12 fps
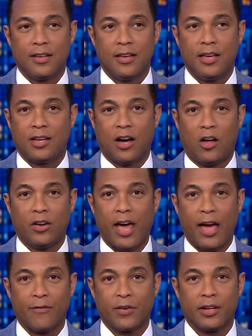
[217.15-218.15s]
He called
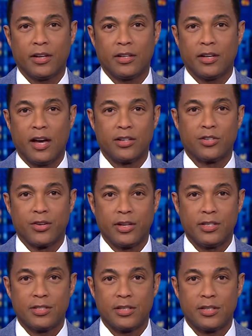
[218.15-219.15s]
African
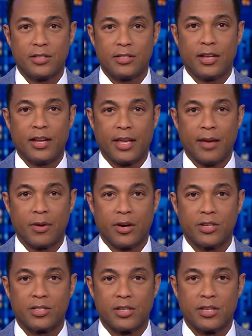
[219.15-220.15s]
countries sending
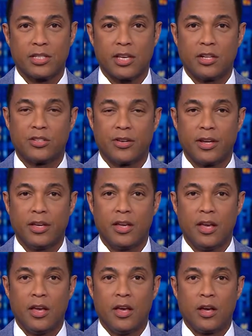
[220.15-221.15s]
immigrants to this country,
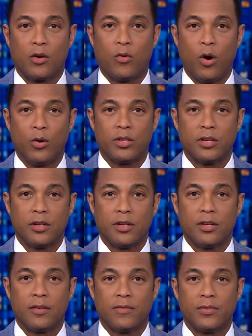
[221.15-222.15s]
quote,
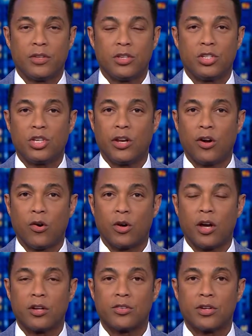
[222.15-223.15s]
shithole
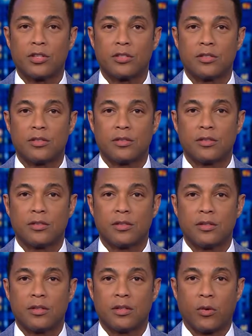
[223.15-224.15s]
countries.
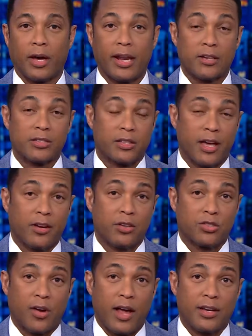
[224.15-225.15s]
The White House later
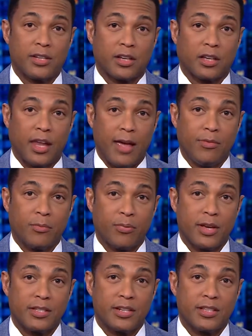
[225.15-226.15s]
trying to claim the
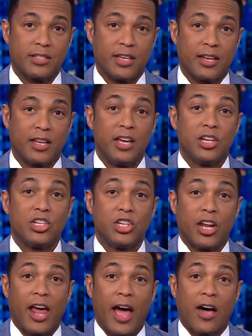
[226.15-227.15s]
president said
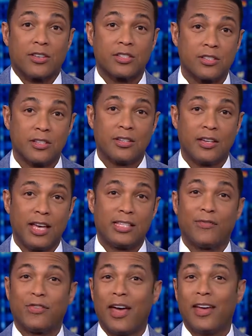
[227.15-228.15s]
shithouse, as
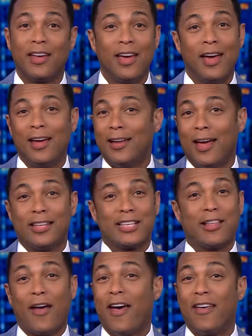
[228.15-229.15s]
if
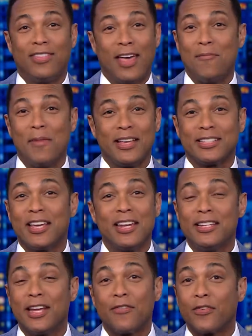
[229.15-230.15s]
that makes
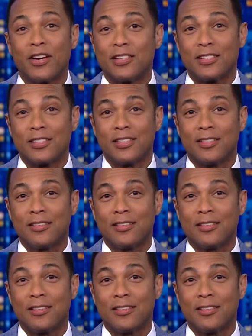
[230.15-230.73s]
any difference.